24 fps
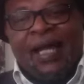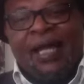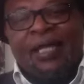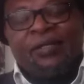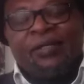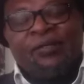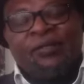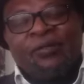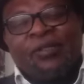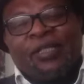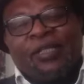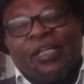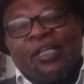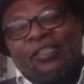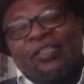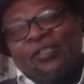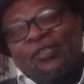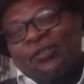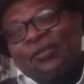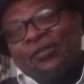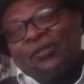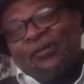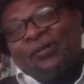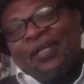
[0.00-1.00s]
I look
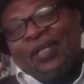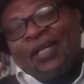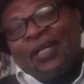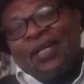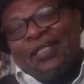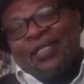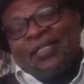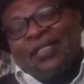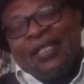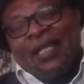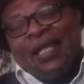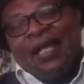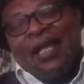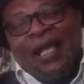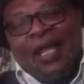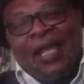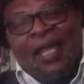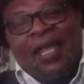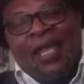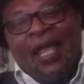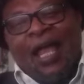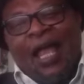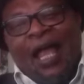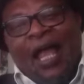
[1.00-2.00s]
at you as
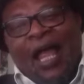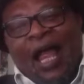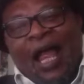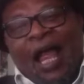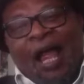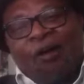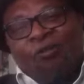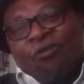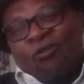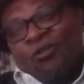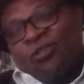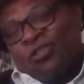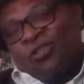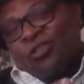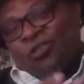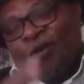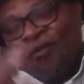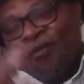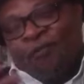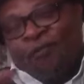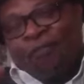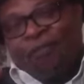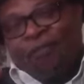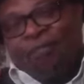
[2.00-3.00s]
house
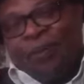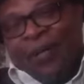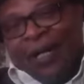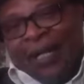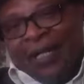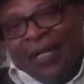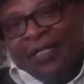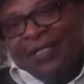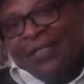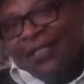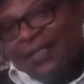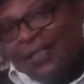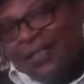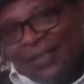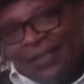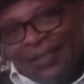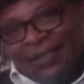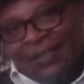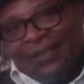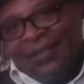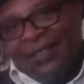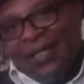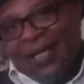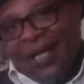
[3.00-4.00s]
of
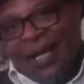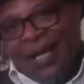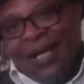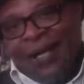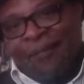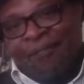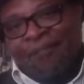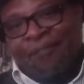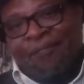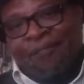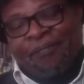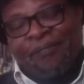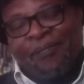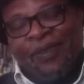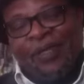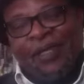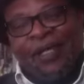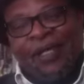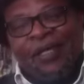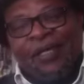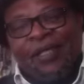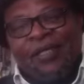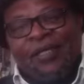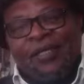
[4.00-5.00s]
brands. Um,
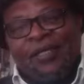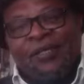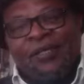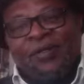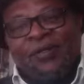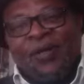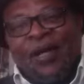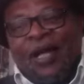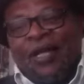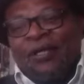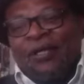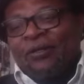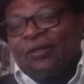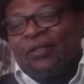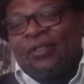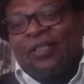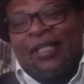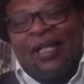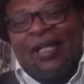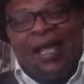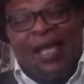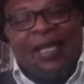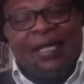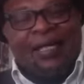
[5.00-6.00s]
you are
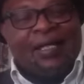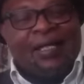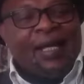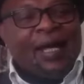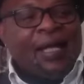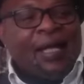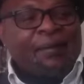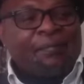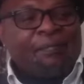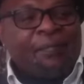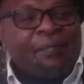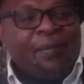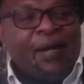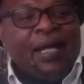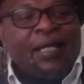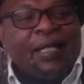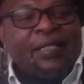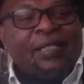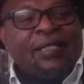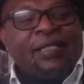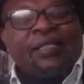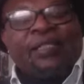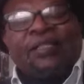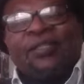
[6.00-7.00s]
not like
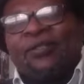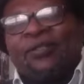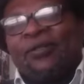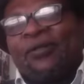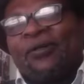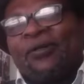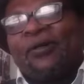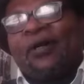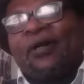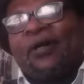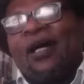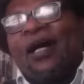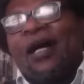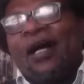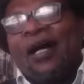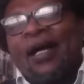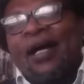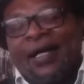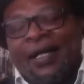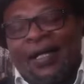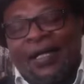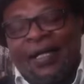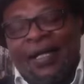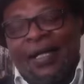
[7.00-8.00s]
Armani, you know,
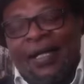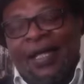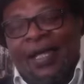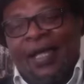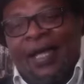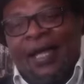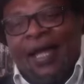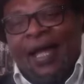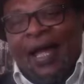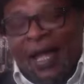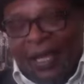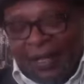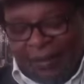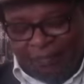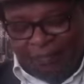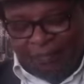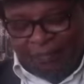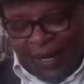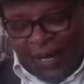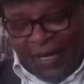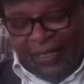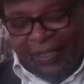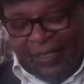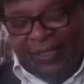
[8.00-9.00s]
uh,
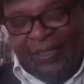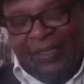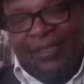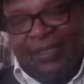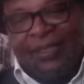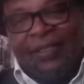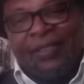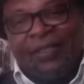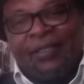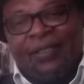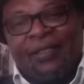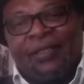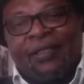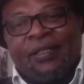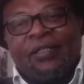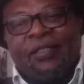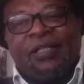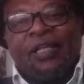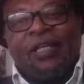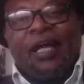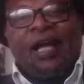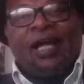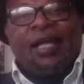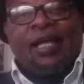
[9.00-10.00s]
Armani
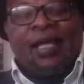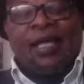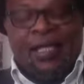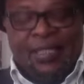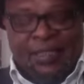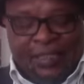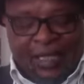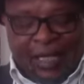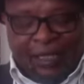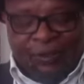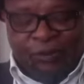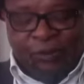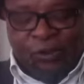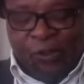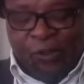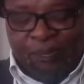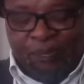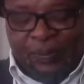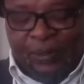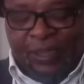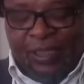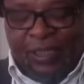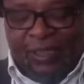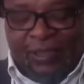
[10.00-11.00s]
has
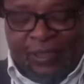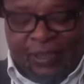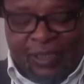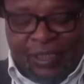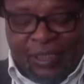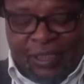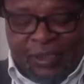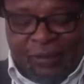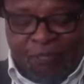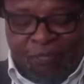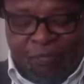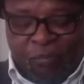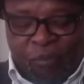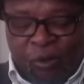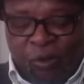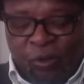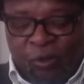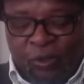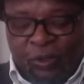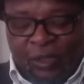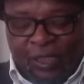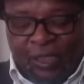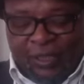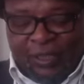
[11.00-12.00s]
adopted this
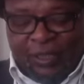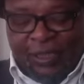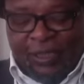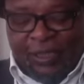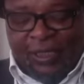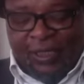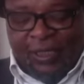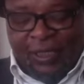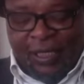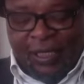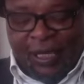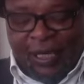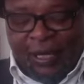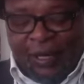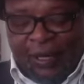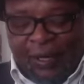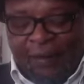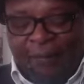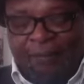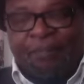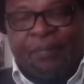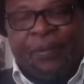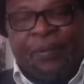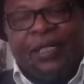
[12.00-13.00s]
monolithic
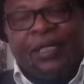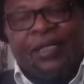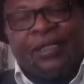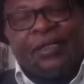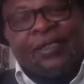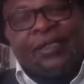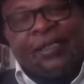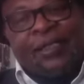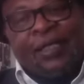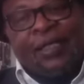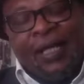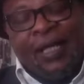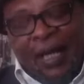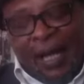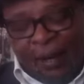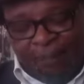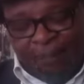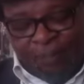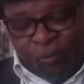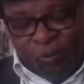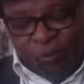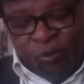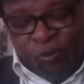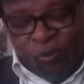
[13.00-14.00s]
uh, branding
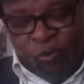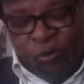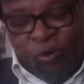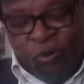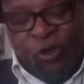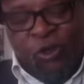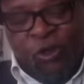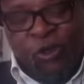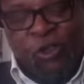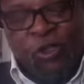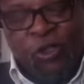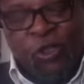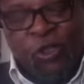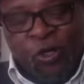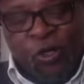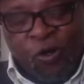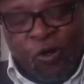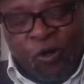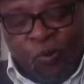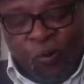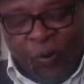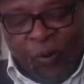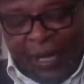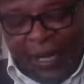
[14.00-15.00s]
approach
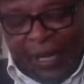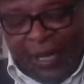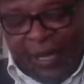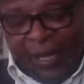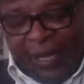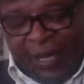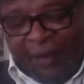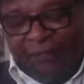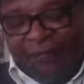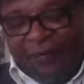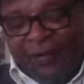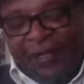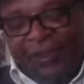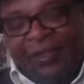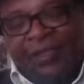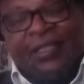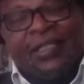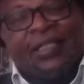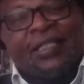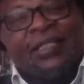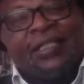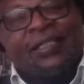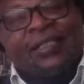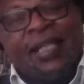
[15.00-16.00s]
where
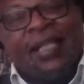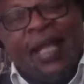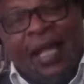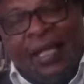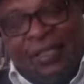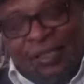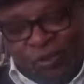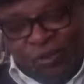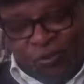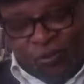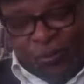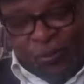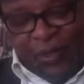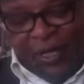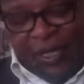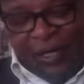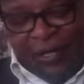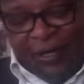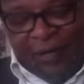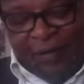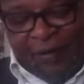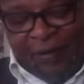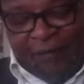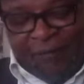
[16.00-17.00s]
everything starts
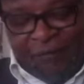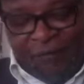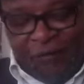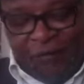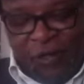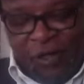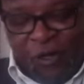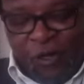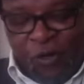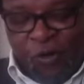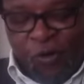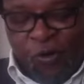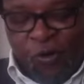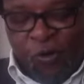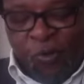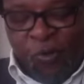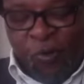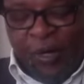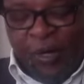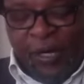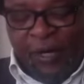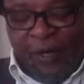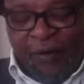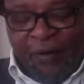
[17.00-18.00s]
with
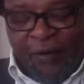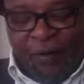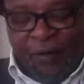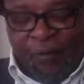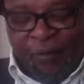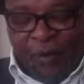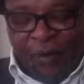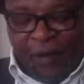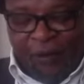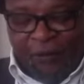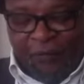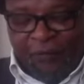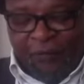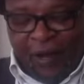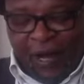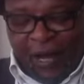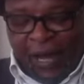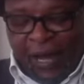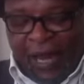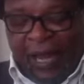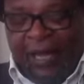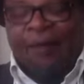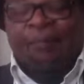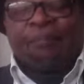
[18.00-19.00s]
with with
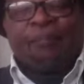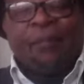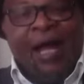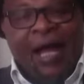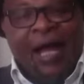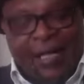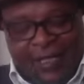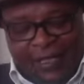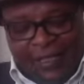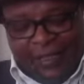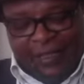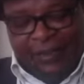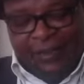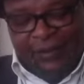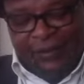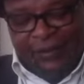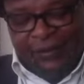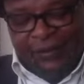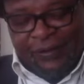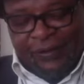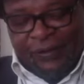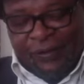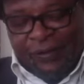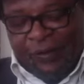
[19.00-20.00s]
Armani.
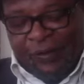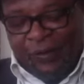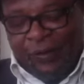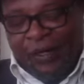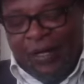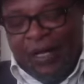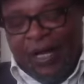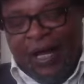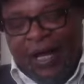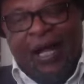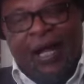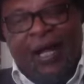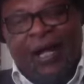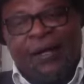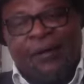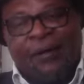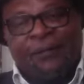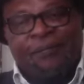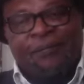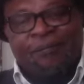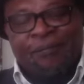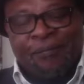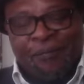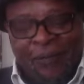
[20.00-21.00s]
You know,
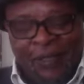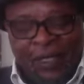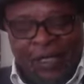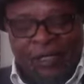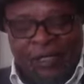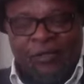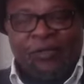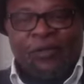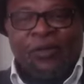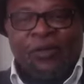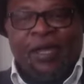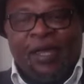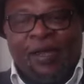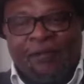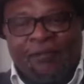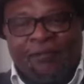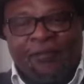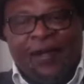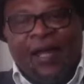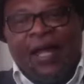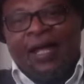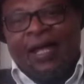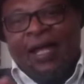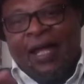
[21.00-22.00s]
um, you
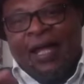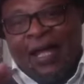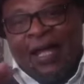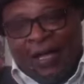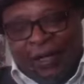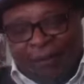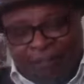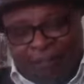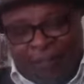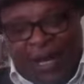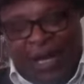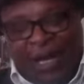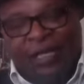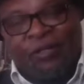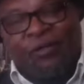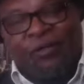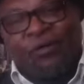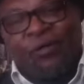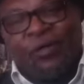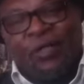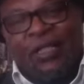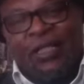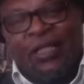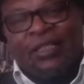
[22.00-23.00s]
have uh, Armani
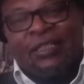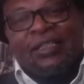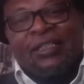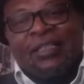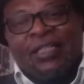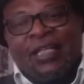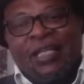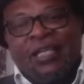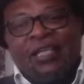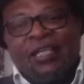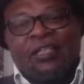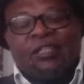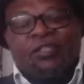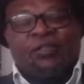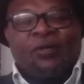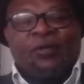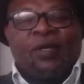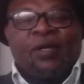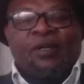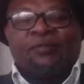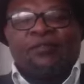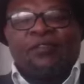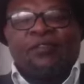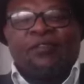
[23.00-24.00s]
collections.
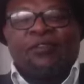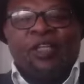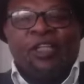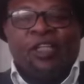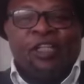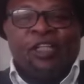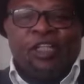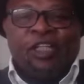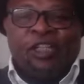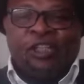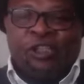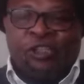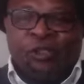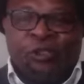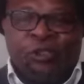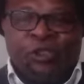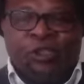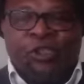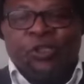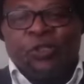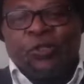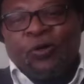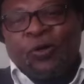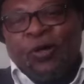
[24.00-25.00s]
You have
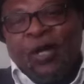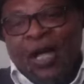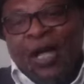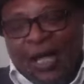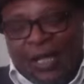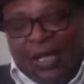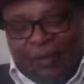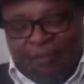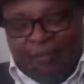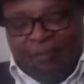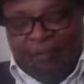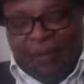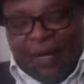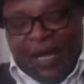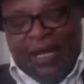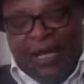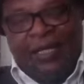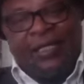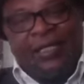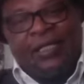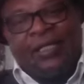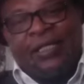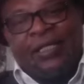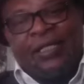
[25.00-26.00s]
Giorgio
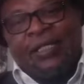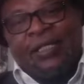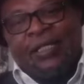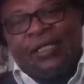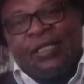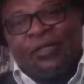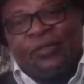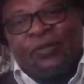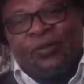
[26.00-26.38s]
Armani.